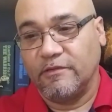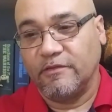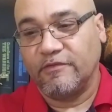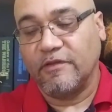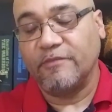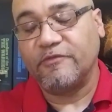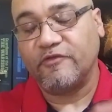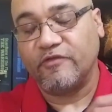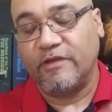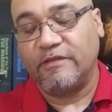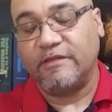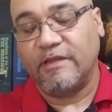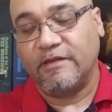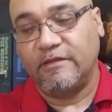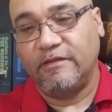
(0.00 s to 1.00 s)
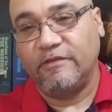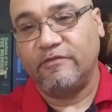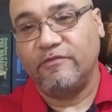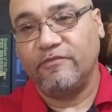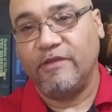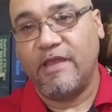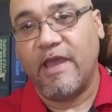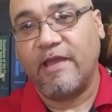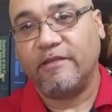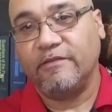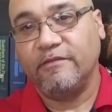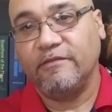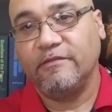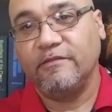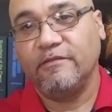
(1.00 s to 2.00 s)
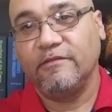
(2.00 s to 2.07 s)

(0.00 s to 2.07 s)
substrate that it needs to react